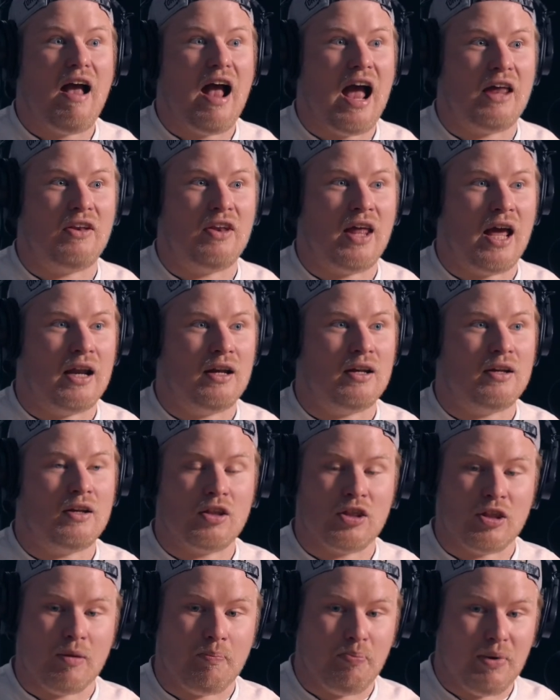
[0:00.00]
And then
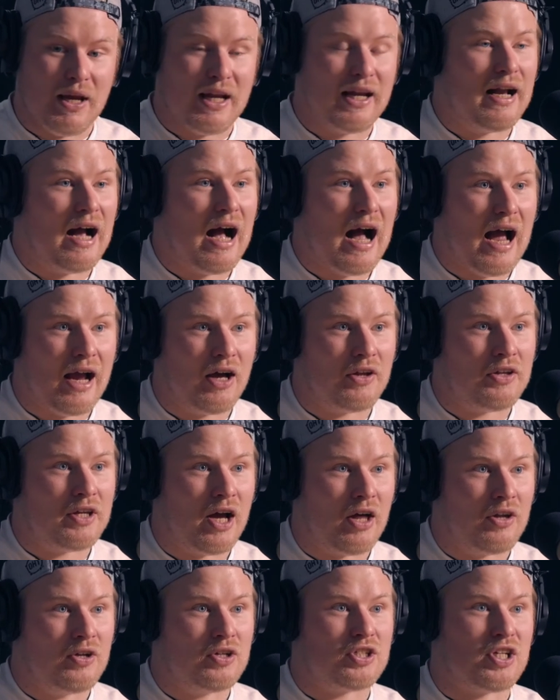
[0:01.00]
the big guy on
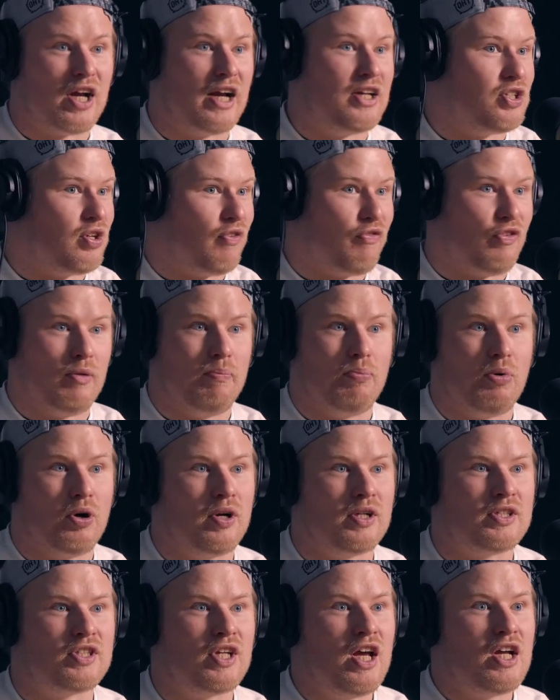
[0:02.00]
the other side, so for the
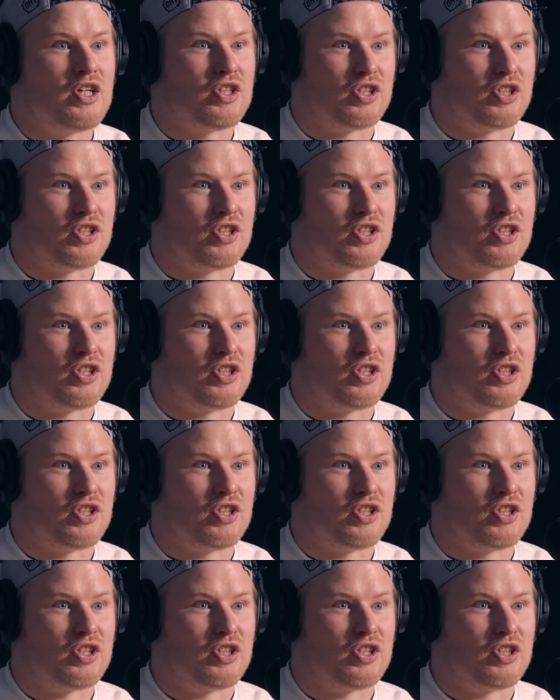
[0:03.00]
Bruins,